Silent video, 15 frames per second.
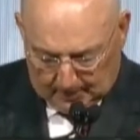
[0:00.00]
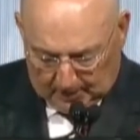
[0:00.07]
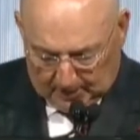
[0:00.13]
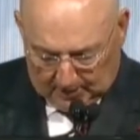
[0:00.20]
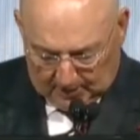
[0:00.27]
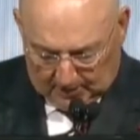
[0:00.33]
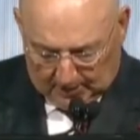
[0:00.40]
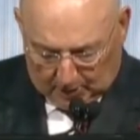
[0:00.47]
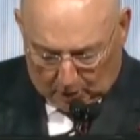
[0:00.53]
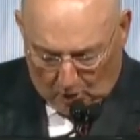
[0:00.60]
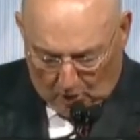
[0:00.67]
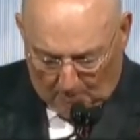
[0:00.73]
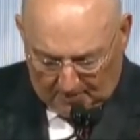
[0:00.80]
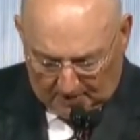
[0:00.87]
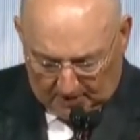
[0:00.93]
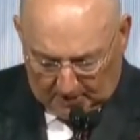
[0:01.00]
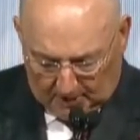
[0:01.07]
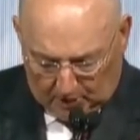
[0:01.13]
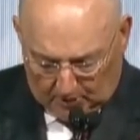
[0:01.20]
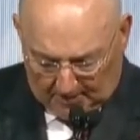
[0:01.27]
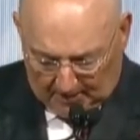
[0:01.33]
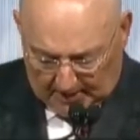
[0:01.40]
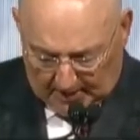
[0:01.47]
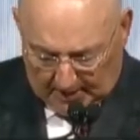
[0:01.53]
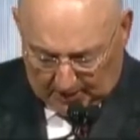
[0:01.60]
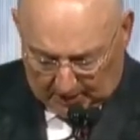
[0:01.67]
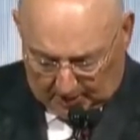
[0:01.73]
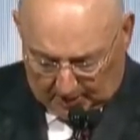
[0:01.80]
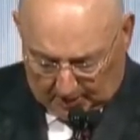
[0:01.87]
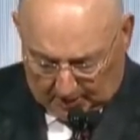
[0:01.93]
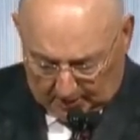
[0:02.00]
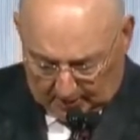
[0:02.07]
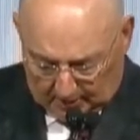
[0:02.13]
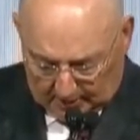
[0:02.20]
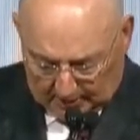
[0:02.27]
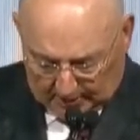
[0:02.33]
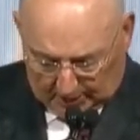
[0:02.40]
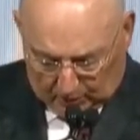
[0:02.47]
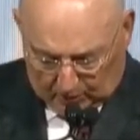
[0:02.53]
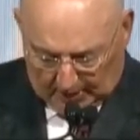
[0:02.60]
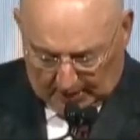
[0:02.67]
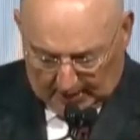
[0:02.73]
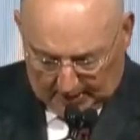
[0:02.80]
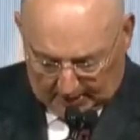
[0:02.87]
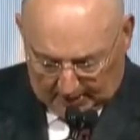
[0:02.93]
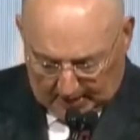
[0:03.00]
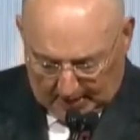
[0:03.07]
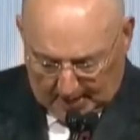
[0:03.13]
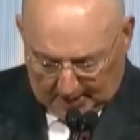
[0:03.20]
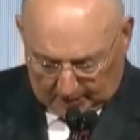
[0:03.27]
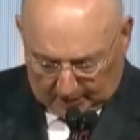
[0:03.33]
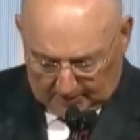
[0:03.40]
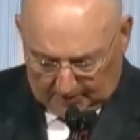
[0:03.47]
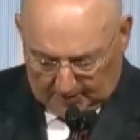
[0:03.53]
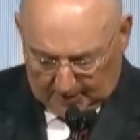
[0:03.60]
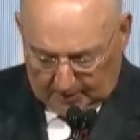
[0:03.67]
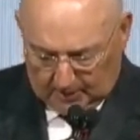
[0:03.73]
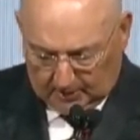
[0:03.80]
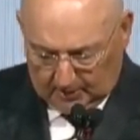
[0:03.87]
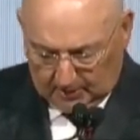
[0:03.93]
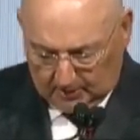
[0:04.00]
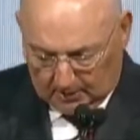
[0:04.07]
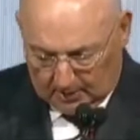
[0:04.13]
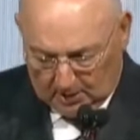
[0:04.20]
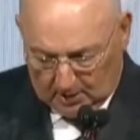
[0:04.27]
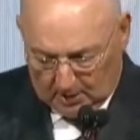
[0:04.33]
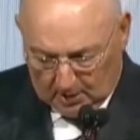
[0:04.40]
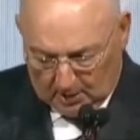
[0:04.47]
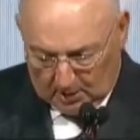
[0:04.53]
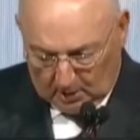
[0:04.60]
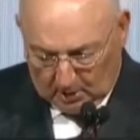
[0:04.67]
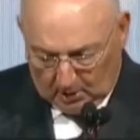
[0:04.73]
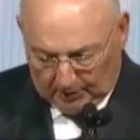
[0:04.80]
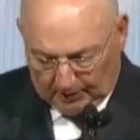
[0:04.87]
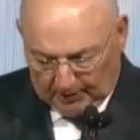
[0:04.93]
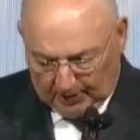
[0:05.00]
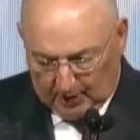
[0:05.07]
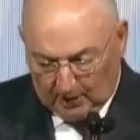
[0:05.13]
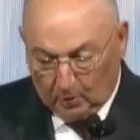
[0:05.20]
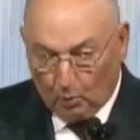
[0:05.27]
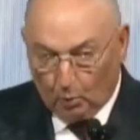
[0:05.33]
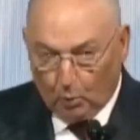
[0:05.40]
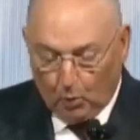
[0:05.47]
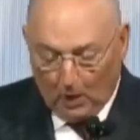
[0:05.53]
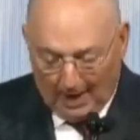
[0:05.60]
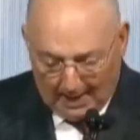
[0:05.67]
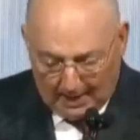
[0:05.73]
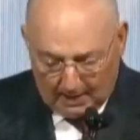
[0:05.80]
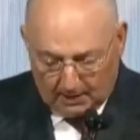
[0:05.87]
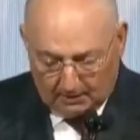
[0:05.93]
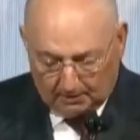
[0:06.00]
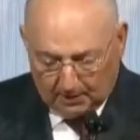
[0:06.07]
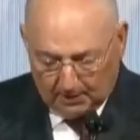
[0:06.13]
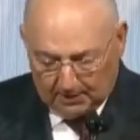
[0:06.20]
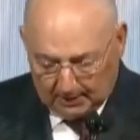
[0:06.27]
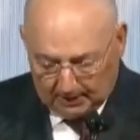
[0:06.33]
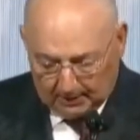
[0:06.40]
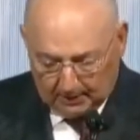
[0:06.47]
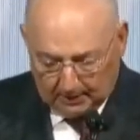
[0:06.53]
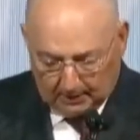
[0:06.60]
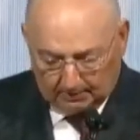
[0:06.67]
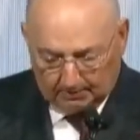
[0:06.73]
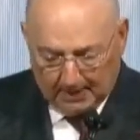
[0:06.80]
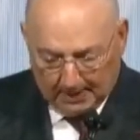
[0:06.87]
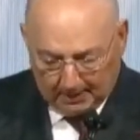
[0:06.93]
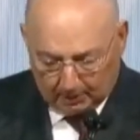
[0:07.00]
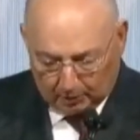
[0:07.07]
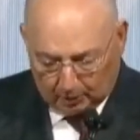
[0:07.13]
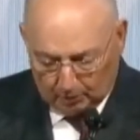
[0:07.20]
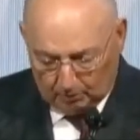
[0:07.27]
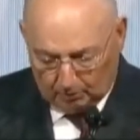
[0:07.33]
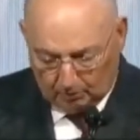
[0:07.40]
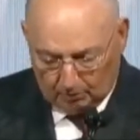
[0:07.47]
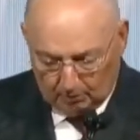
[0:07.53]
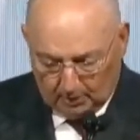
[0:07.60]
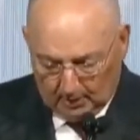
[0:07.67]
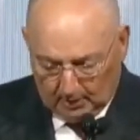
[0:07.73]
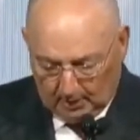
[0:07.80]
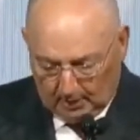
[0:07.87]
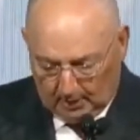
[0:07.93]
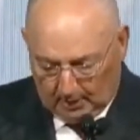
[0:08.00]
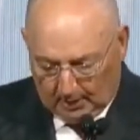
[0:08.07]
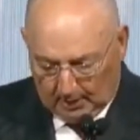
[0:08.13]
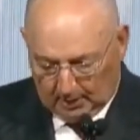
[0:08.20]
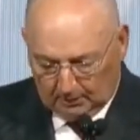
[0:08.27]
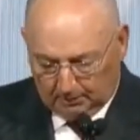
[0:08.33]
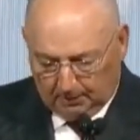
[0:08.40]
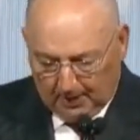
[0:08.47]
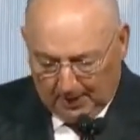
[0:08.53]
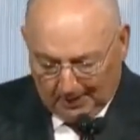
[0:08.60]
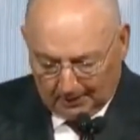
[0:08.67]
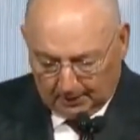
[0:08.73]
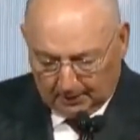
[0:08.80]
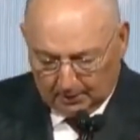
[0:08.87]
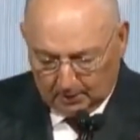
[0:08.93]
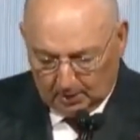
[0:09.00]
It is the common denominator that unites extremists on the wide political spectrum as part